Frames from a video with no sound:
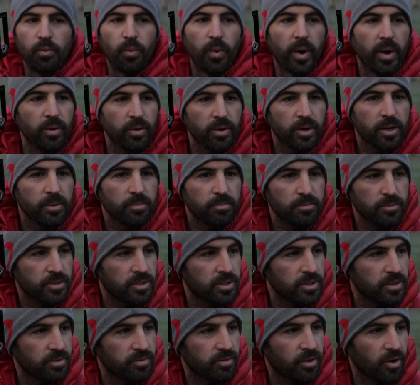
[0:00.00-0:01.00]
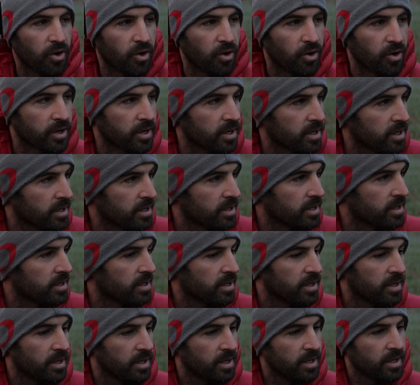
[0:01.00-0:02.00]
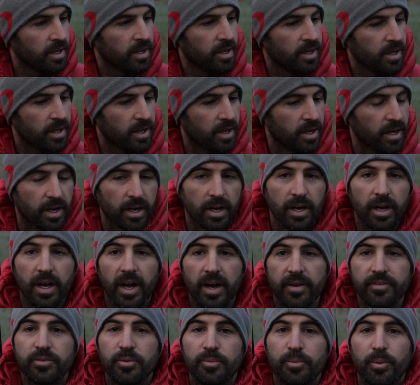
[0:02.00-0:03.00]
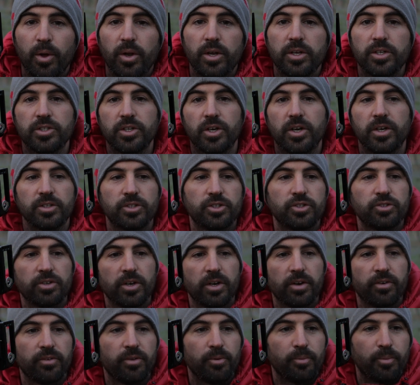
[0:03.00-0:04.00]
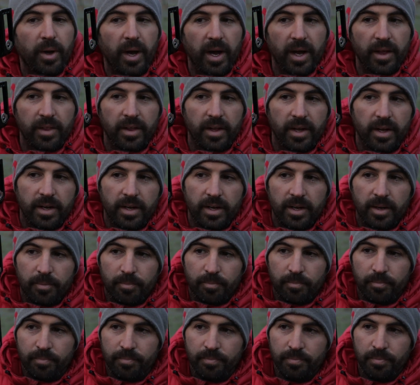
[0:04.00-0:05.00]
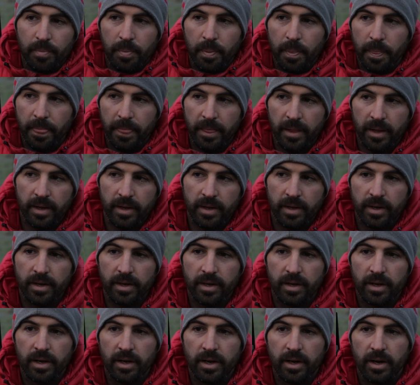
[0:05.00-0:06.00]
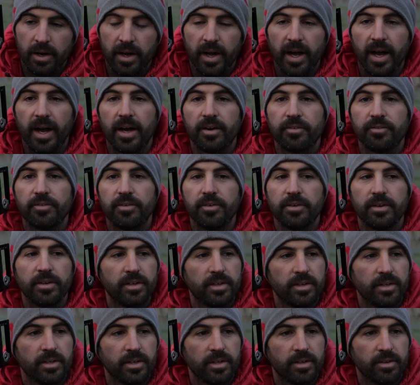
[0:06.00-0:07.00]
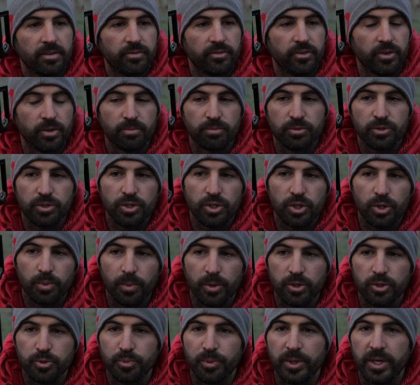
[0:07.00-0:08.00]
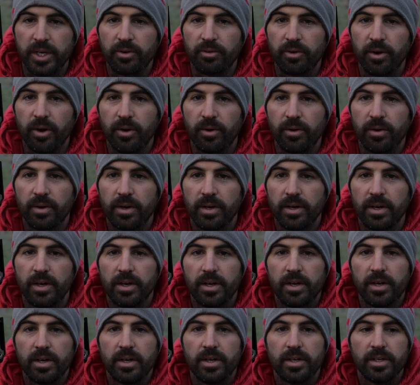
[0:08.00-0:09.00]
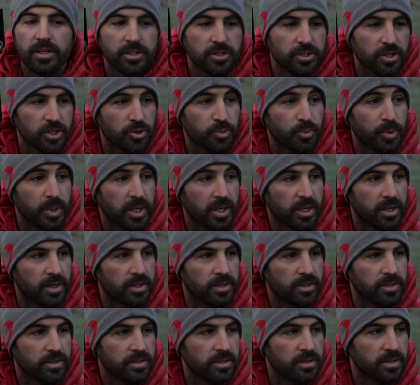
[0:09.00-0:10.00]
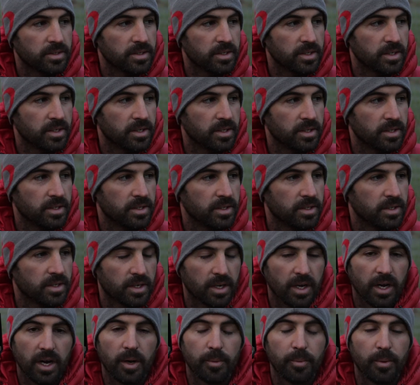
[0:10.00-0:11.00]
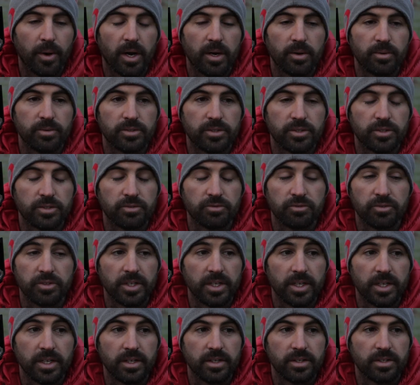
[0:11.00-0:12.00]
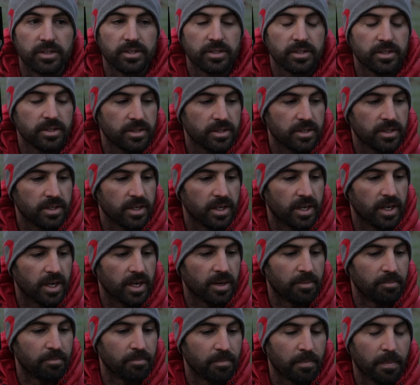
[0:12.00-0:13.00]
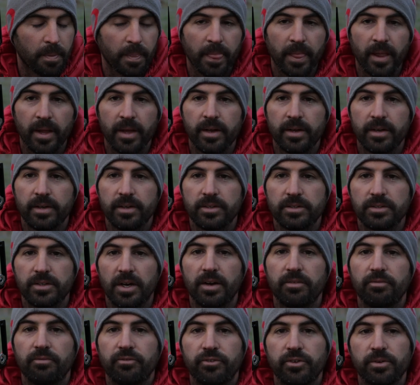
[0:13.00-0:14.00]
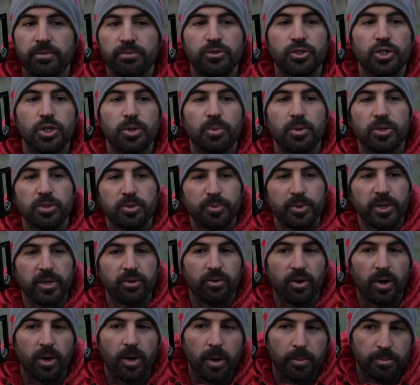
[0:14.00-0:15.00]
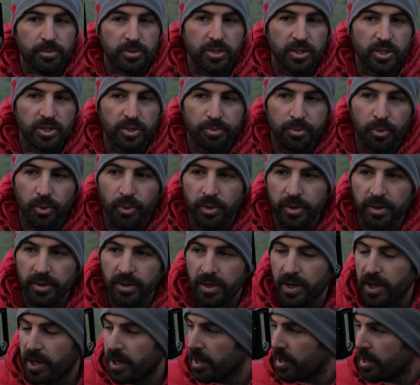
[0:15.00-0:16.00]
Welcome to the vlog. I have to apologise straight off the bat that I haven't filmed too much B-roll, just because the car park was just ridiculous. So I haven't filmed too much B-roll up to this point.